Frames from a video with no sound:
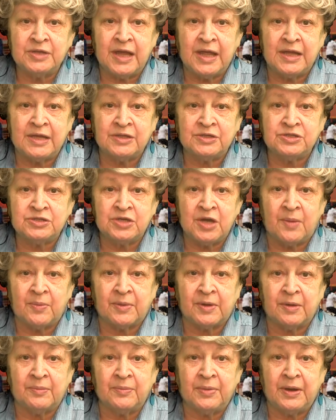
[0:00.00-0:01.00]
edged up
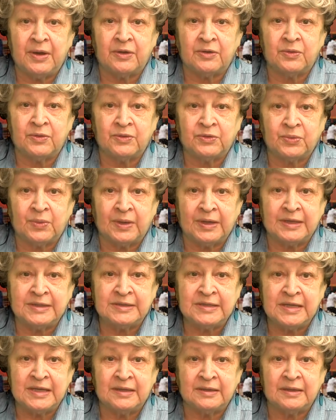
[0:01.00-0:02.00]
compared with
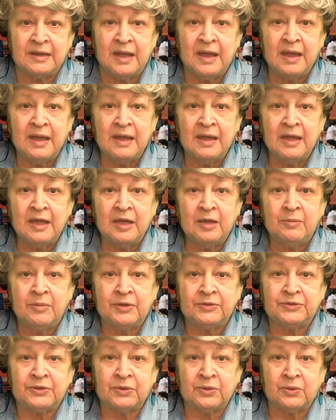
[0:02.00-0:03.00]
2010,
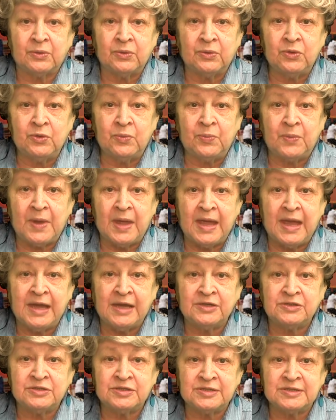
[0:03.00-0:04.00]
but the group
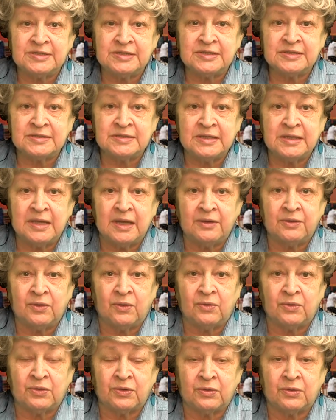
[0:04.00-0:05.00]
aged 60 and
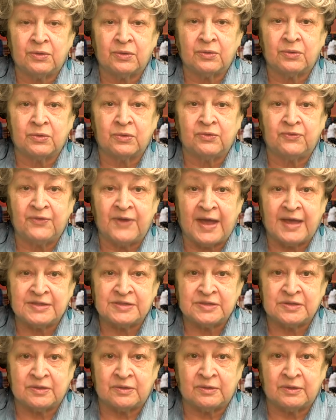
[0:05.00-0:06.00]
older grew
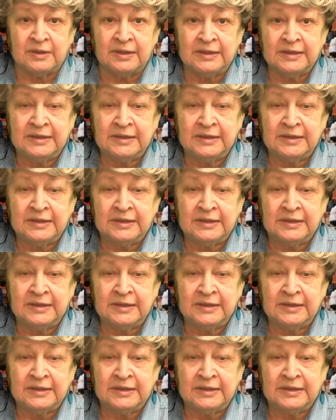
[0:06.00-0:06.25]
faster.